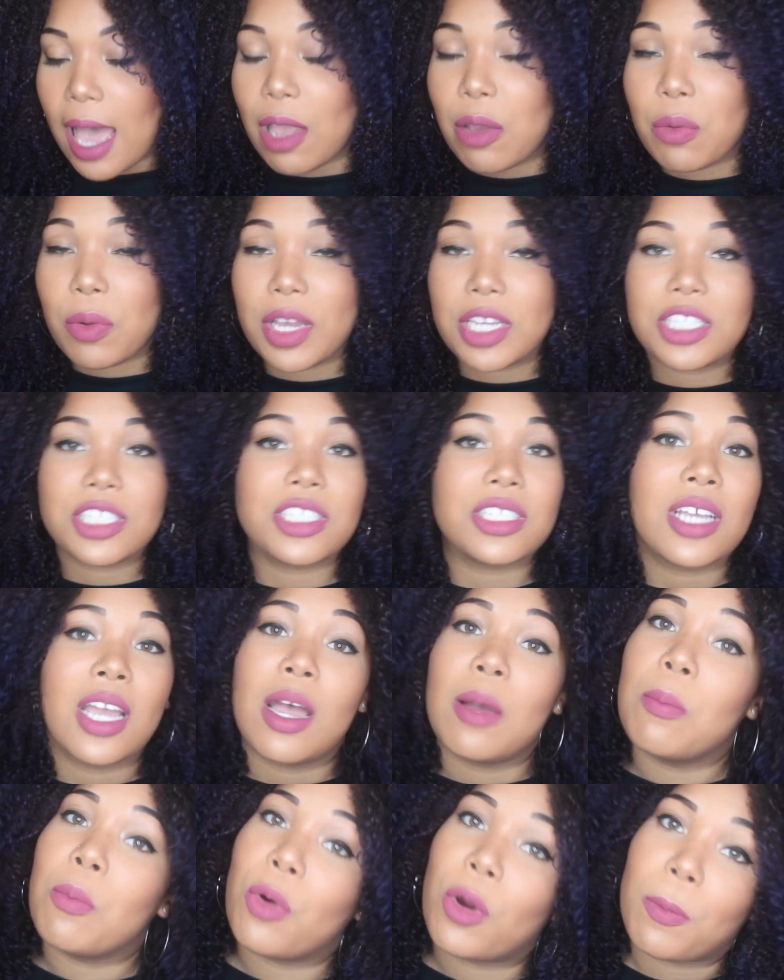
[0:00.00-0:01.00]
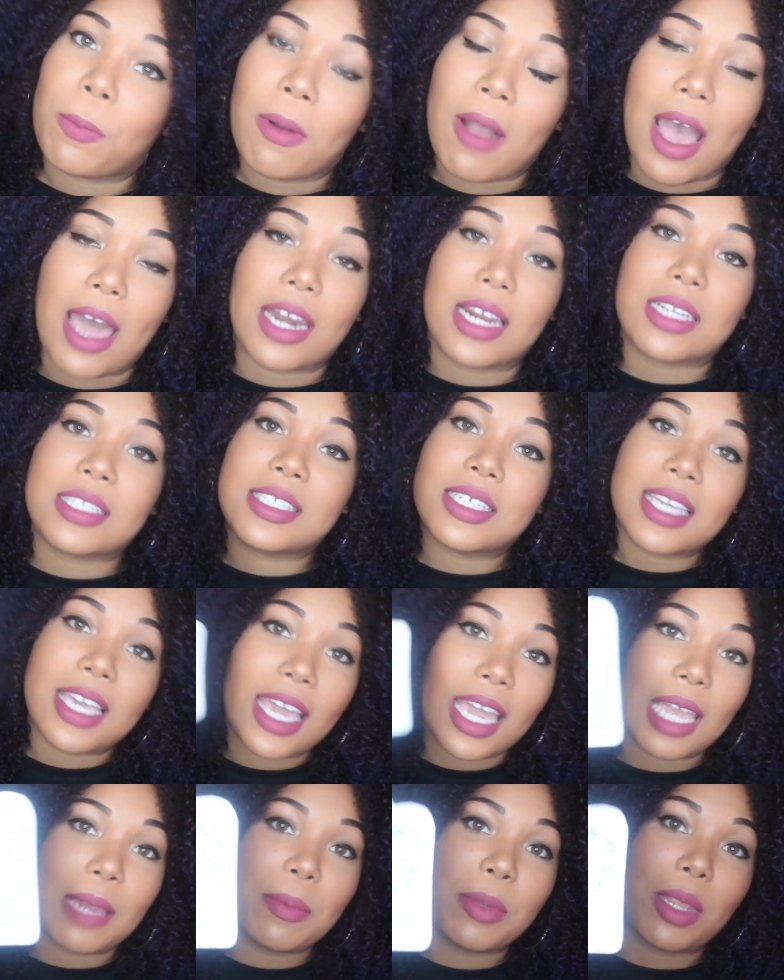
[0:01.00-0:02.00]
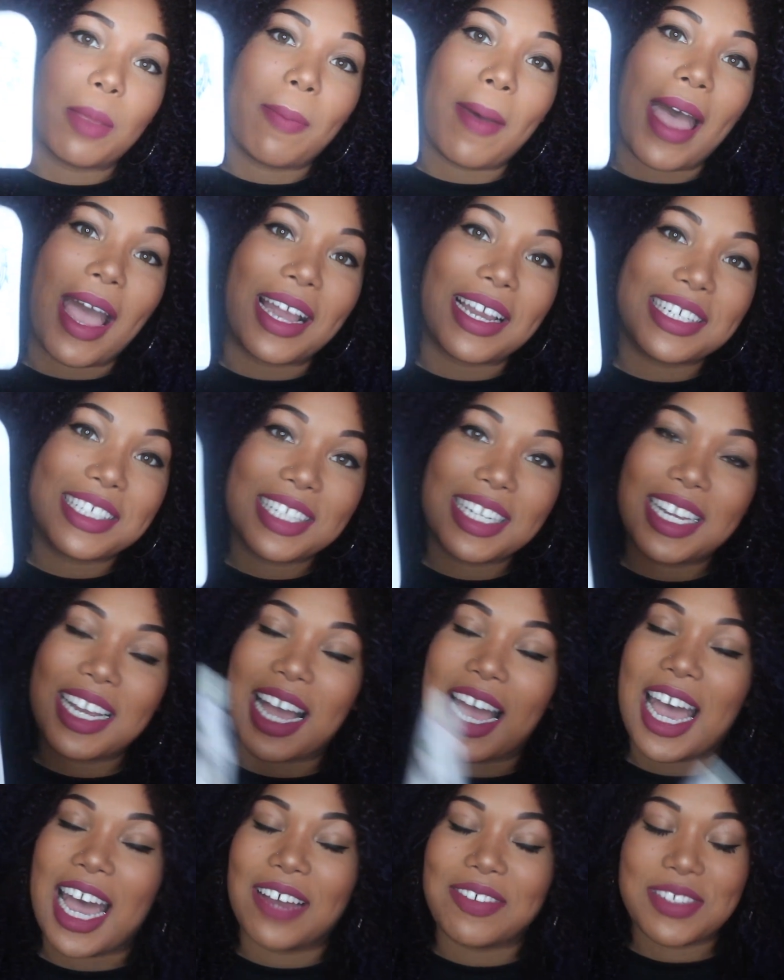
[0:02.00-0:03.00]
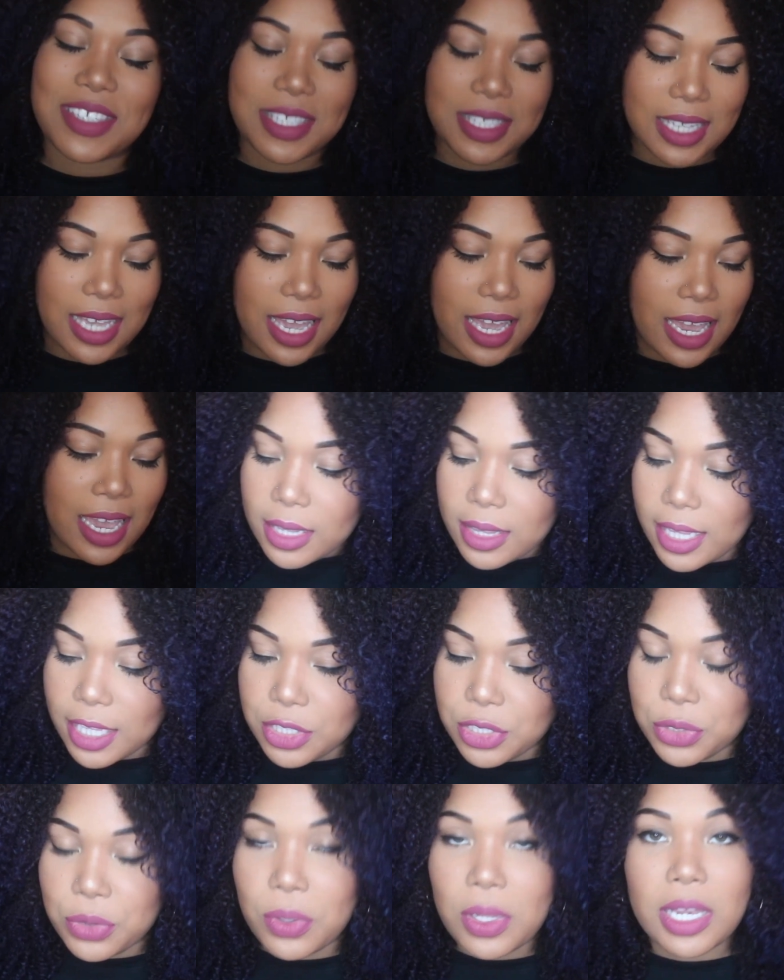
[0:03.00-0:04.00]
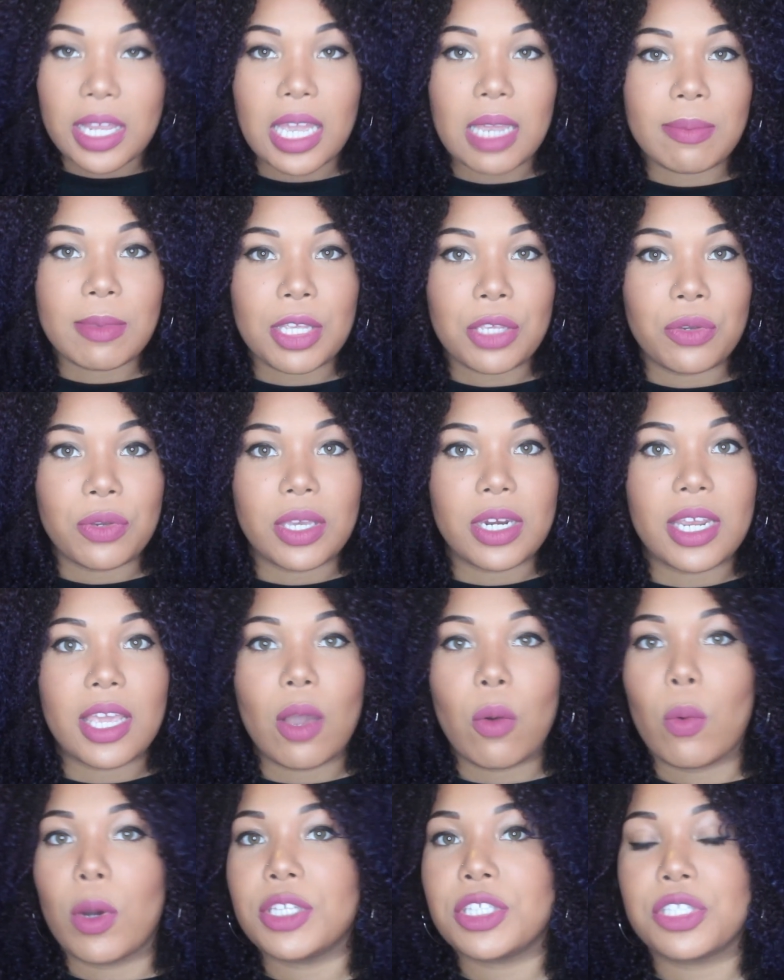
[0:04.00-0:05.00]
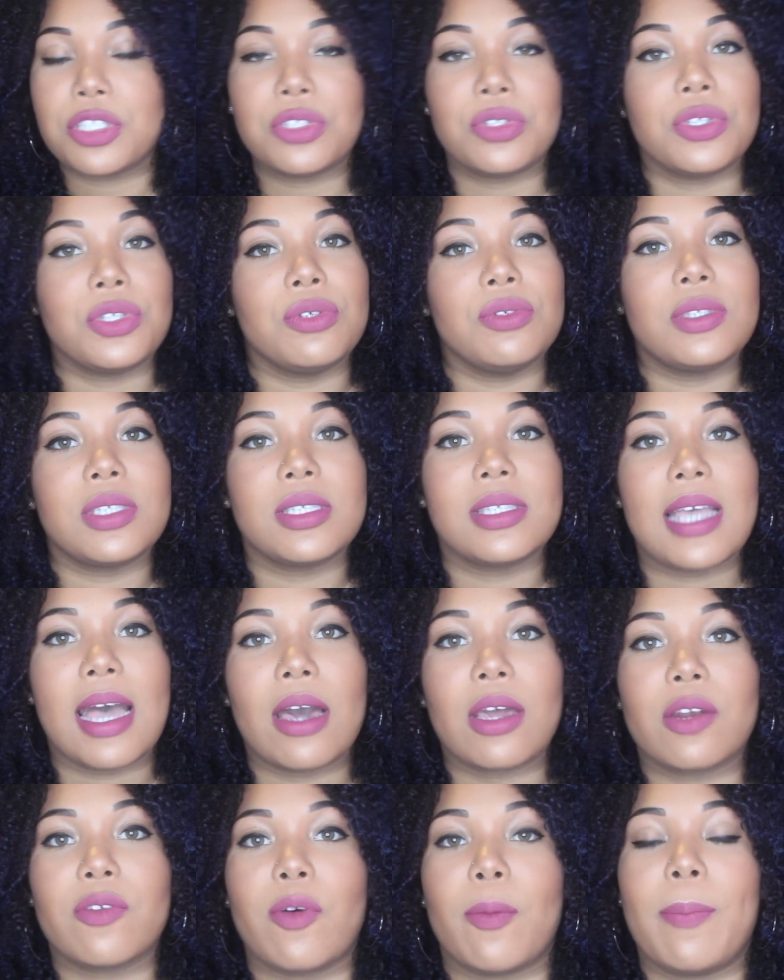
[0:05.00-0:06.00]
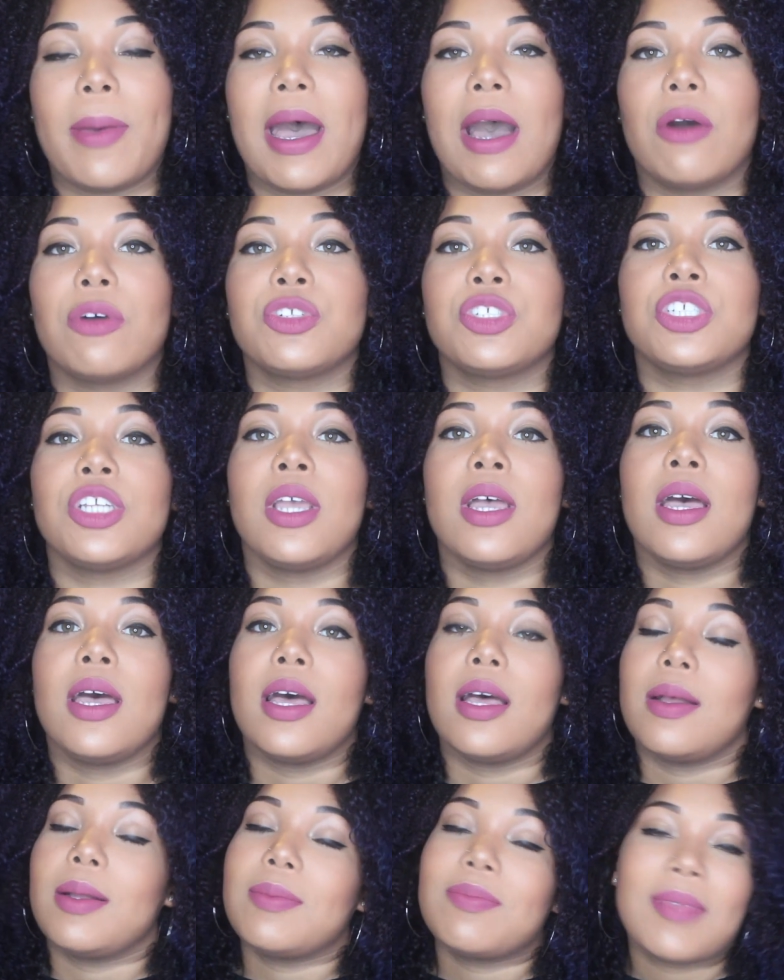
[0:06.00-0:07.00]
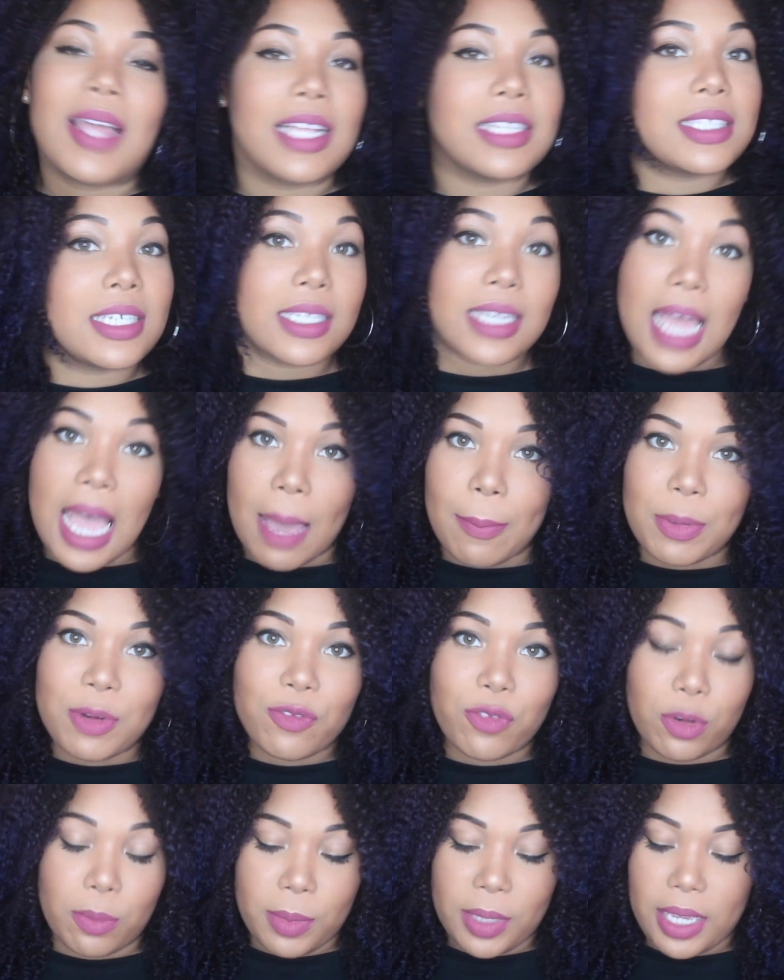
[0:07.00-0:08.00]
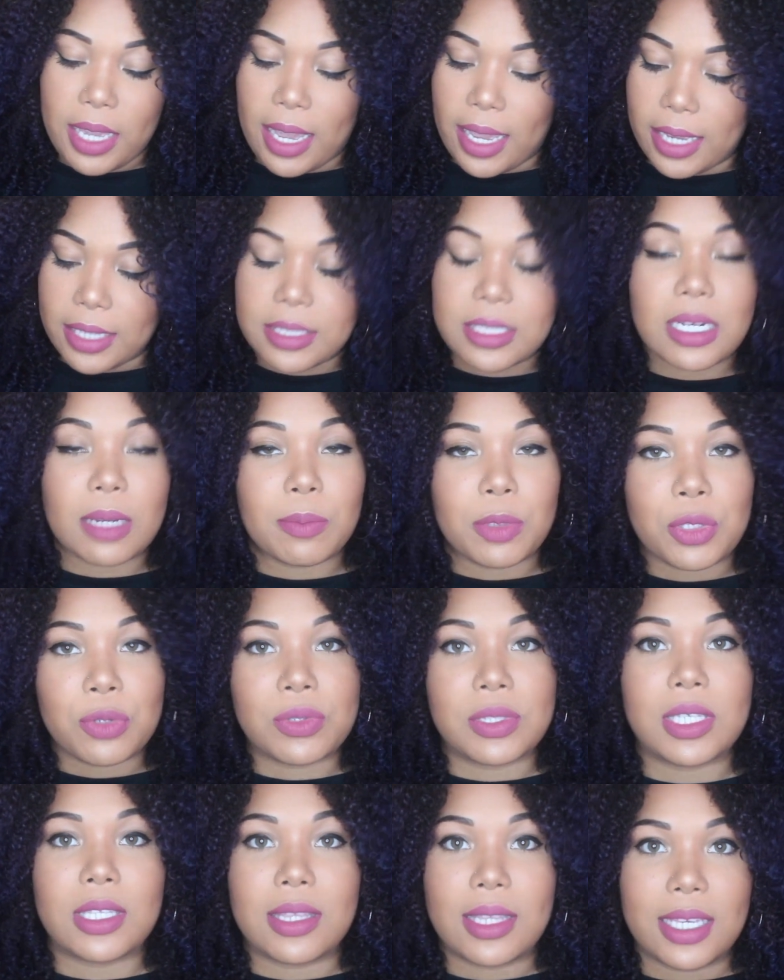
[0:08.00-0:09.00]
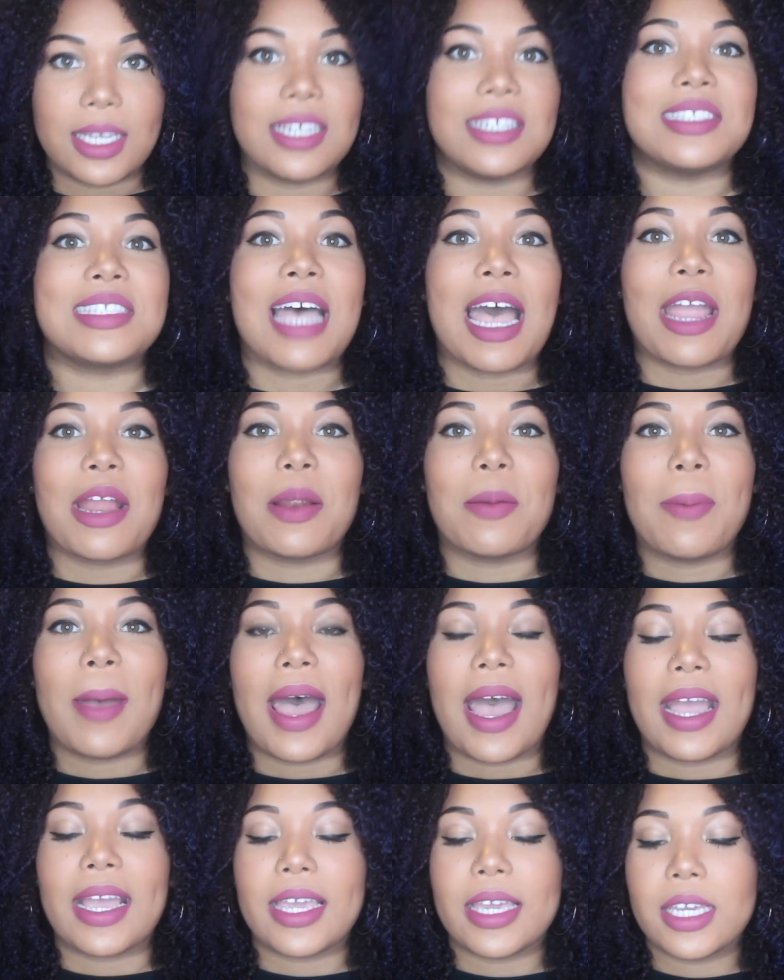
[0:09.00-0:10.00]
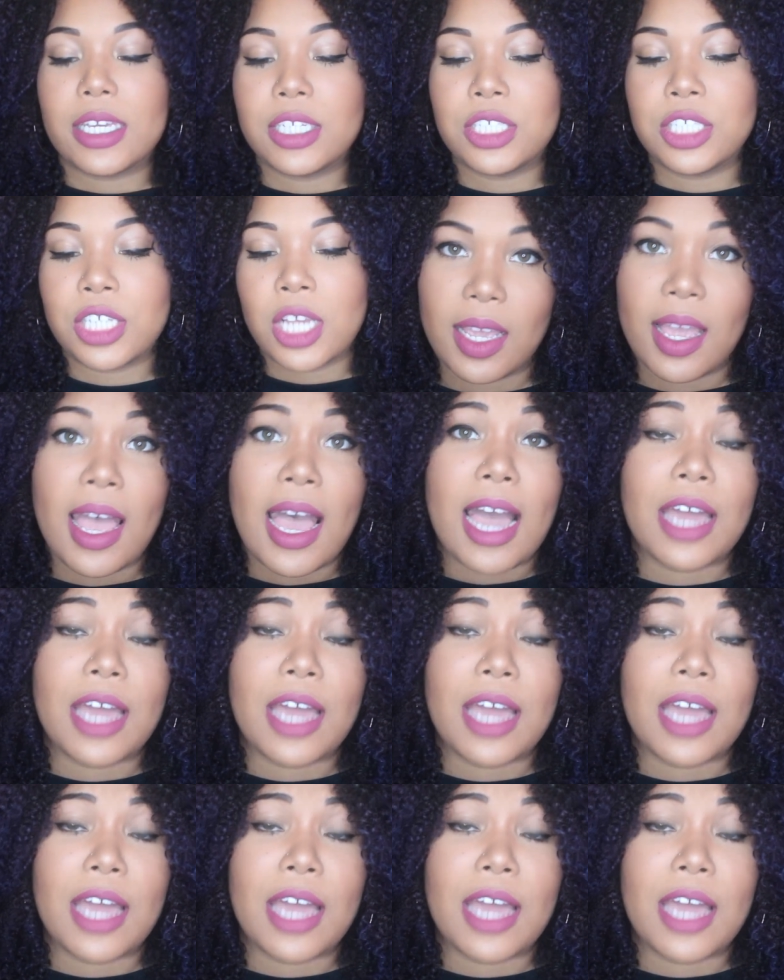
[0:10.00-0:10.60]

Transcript: I wish more product came in the packaging, I have to say. They do claim that you can get one to two uses out of a pouch that didn't happen for me. I ended up using the entire package.